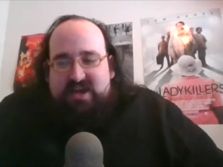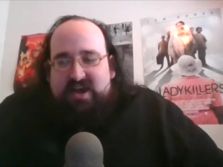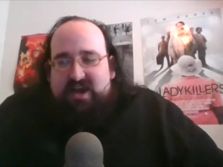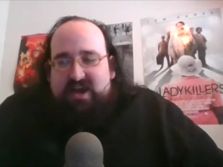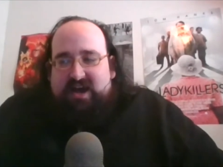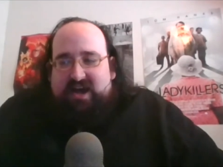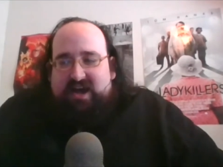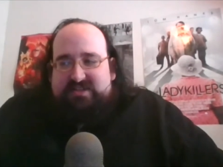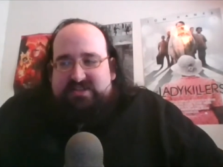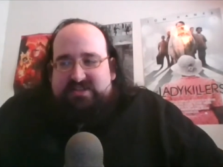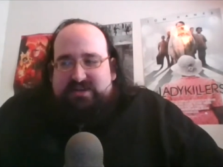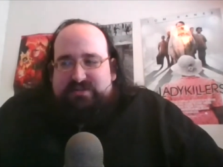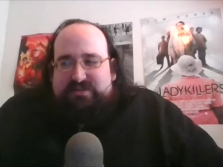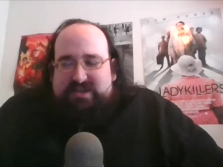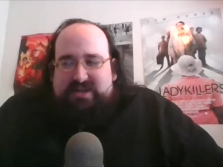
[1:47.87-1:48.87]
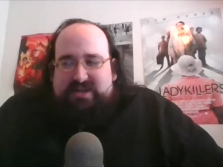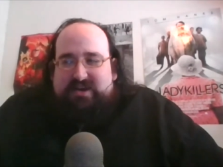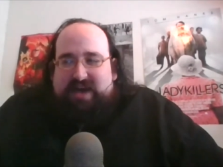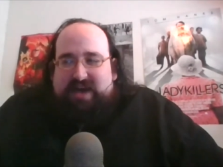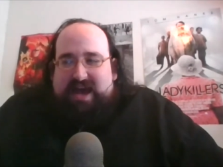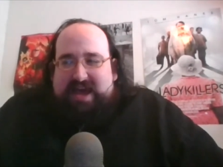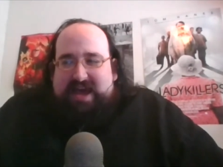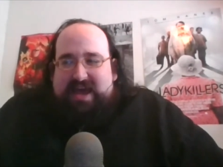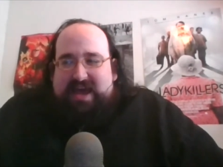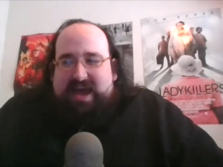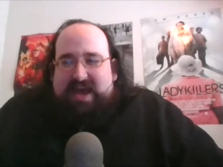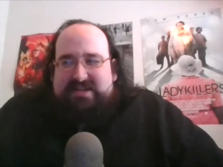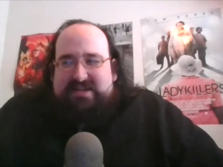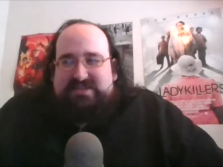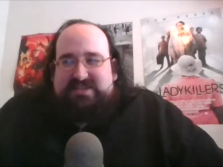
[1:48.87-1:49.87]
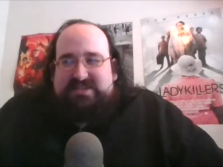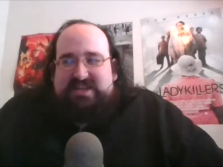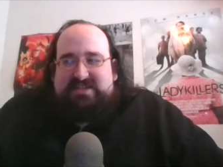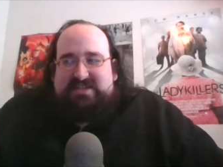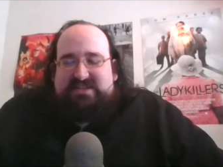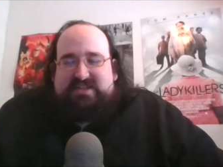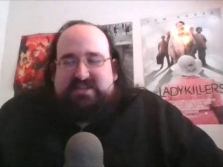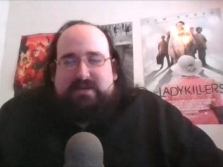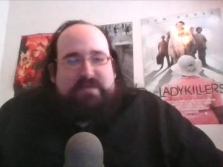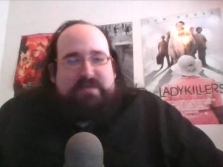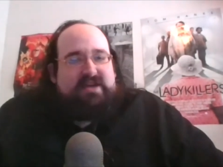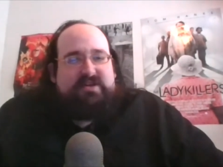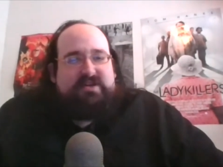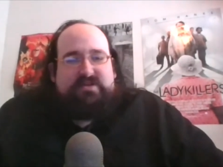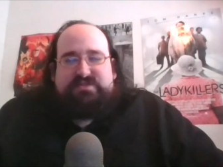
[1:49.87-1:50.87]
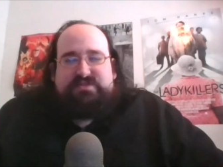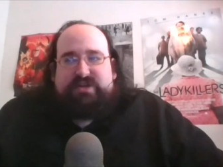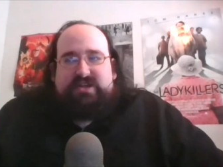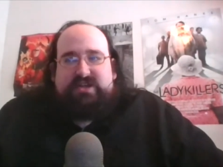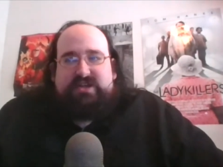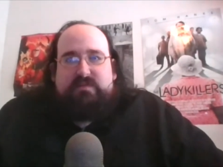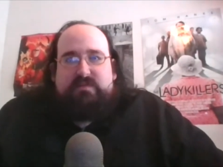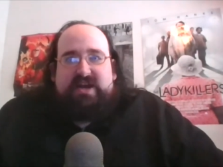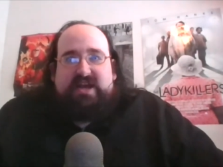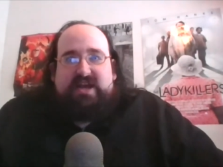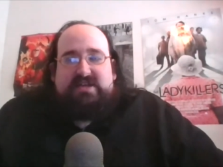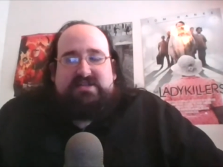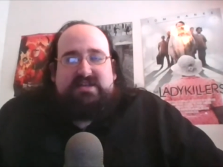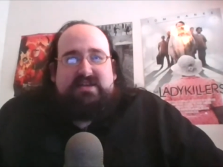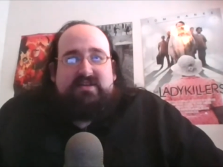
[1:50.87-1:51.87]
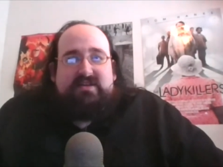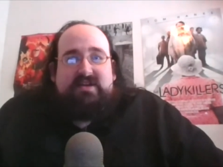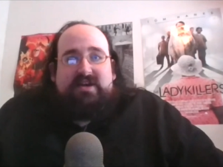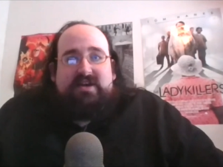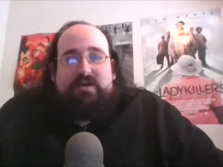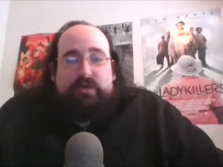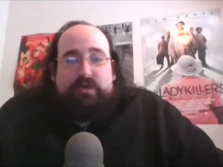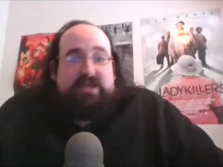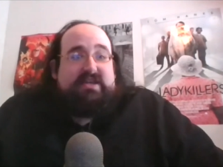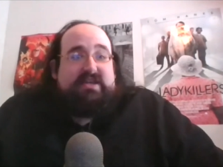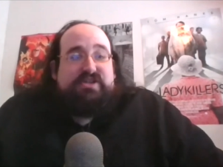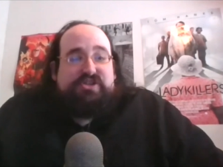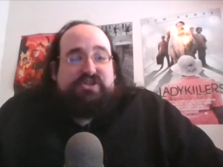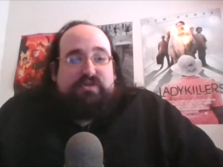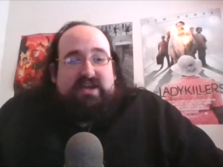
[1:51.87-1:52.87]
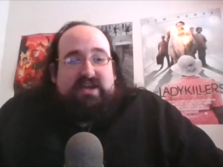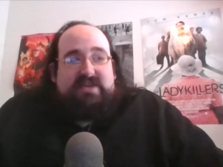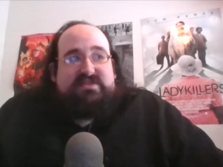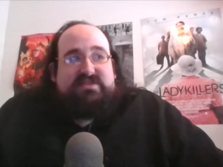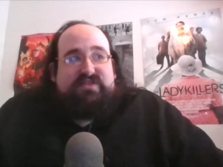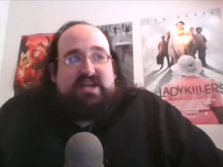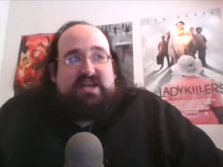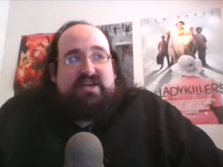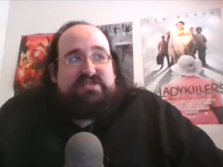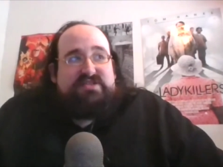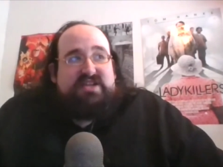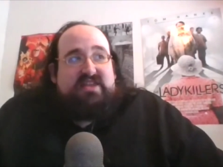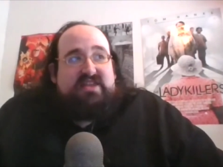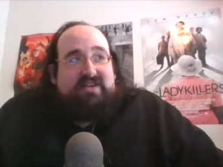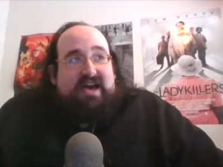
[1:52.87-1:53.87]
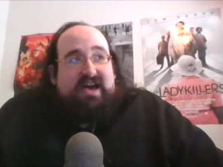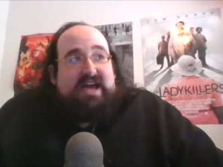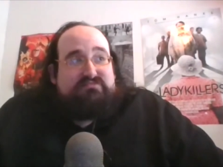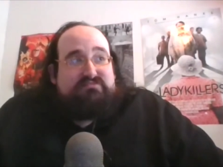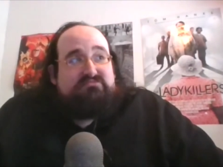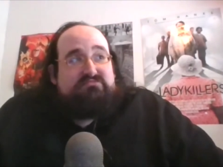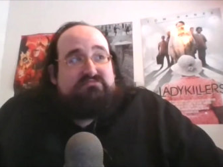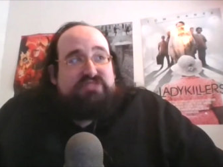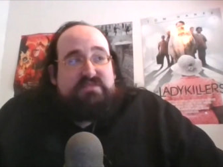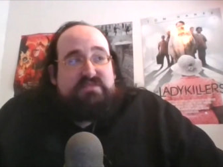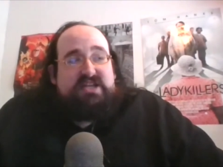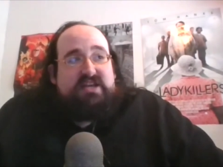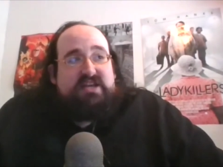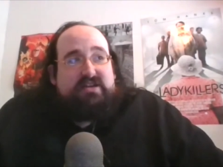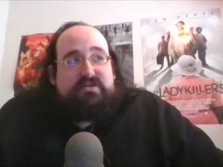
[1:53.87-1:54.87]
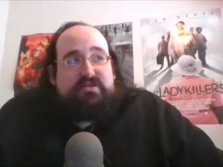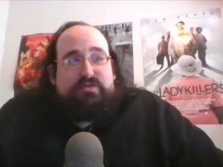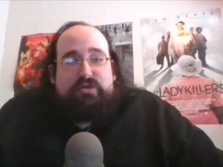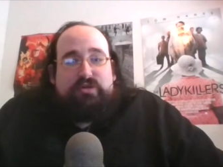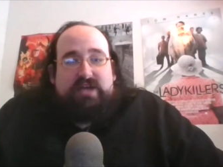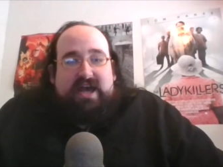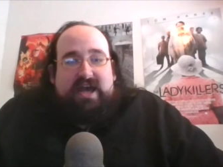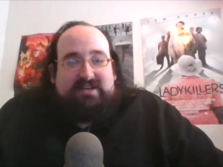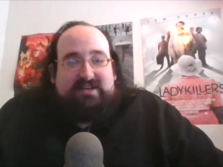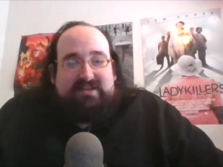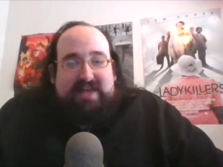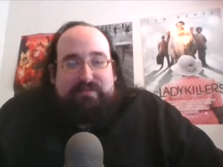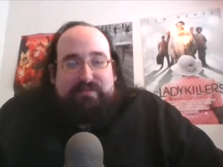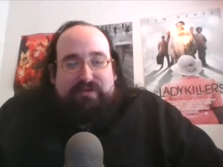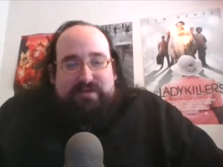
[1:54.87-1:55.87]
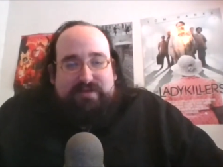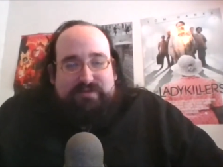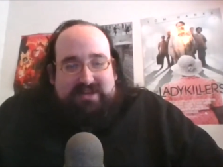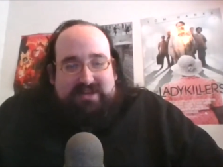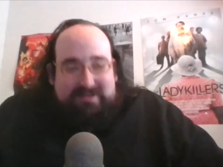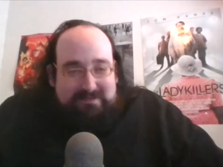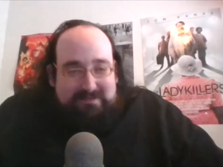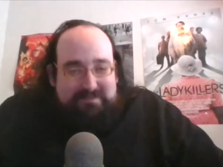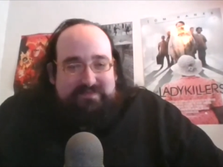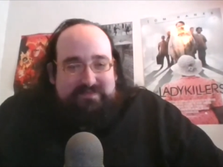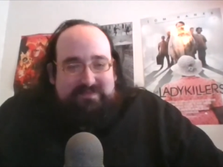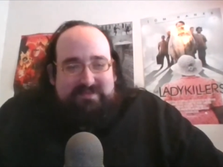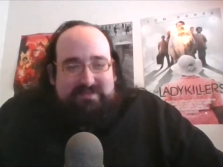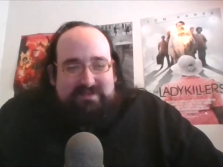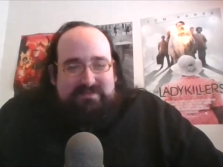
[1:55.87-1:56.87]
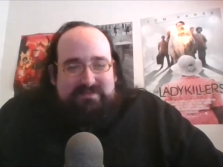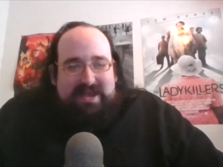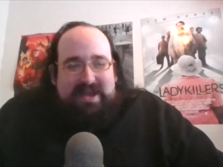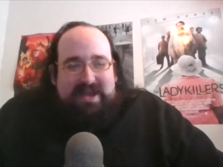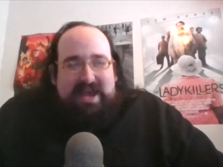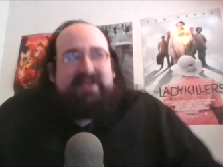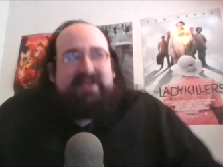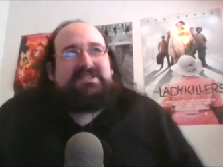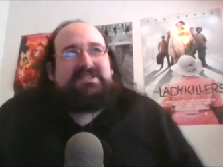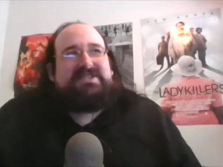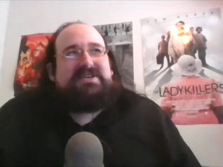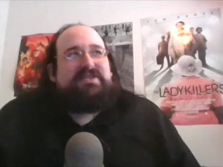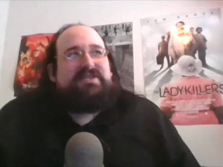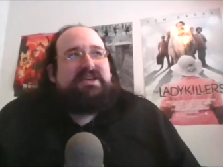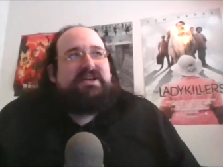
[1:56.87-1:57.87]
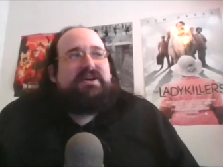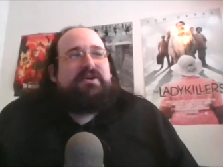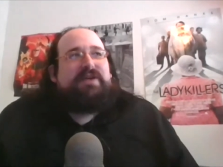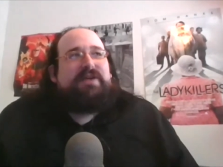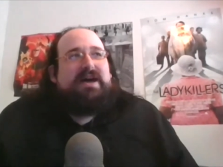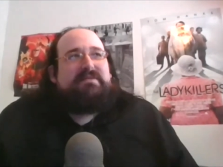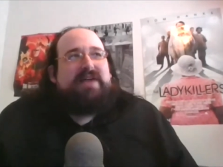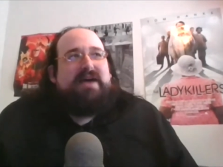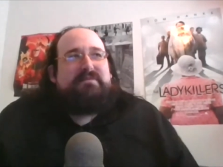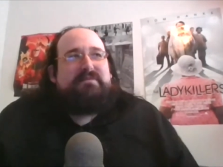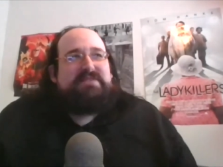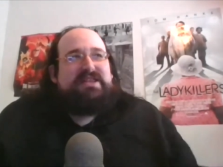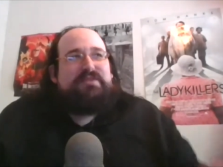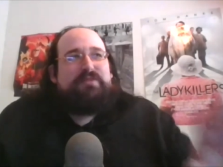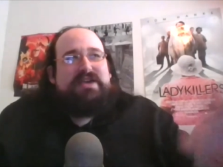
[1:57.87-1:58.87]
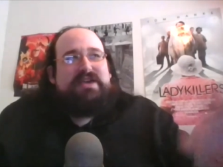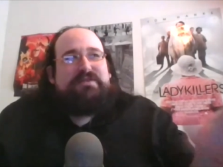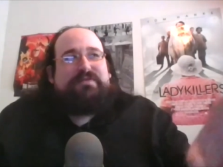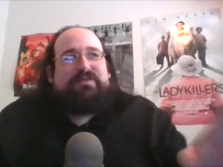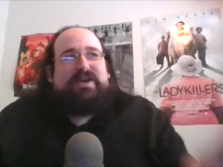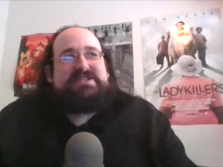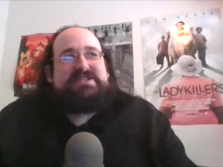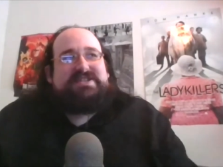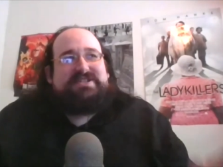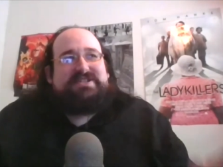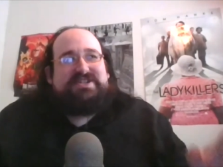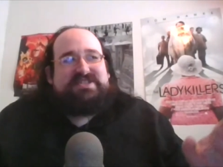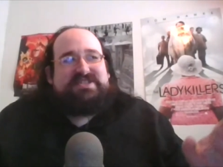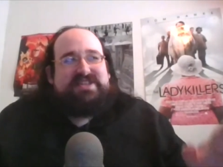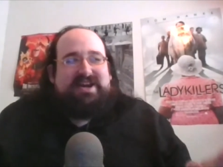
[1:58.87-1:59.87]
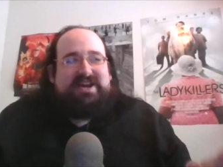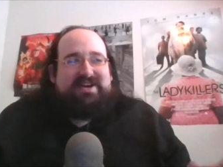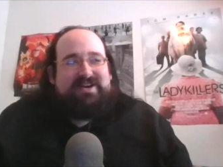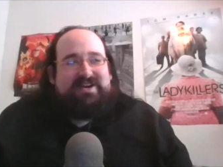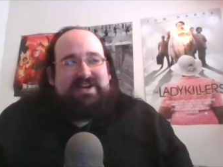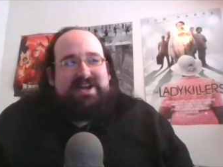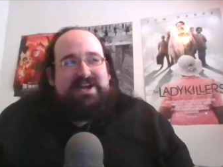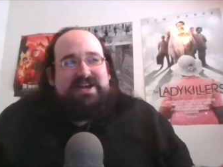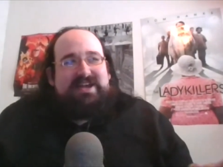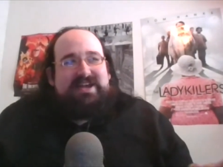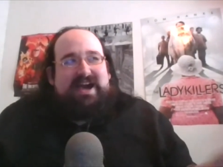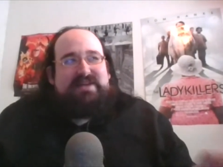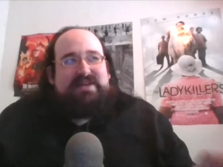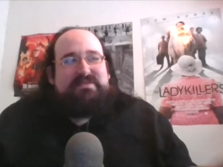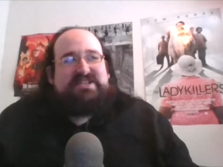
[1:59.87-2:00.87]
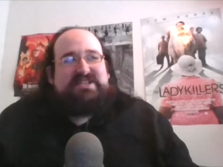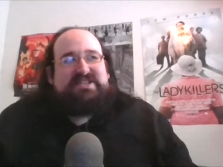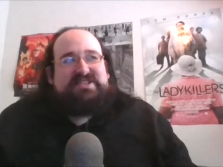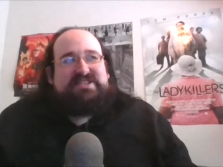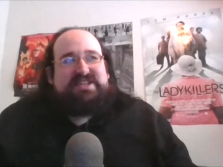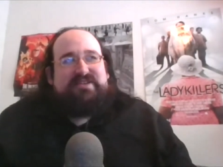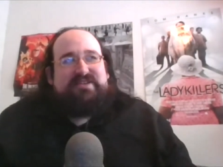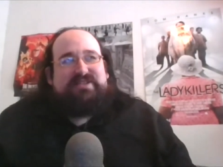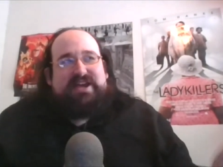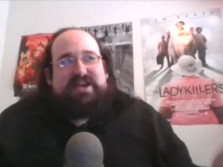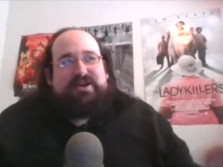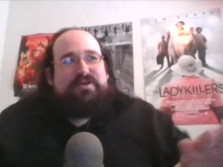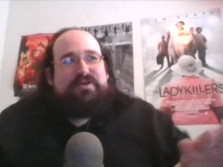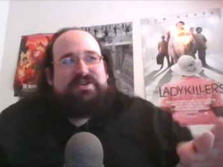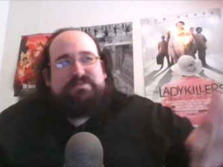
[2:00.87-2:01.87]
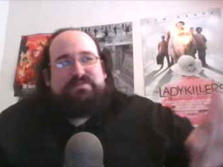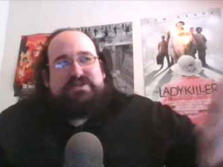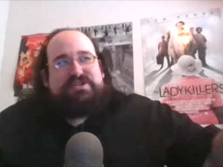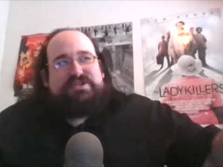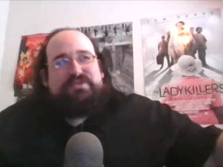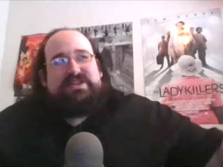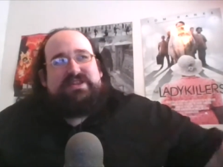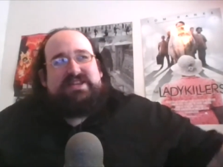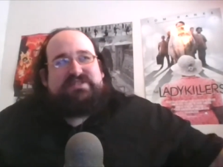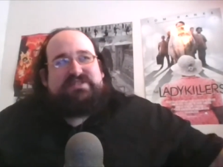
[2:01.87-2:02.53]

Uh, so you know, I, I, I didn't see us as competitors really, but I did really enjoy his videos, and I thought mm, seems like a cool guy to collaborate with. And also, you know, I, I mean, the way you phrased it just there kind of makes it sound like oh, he's been doing this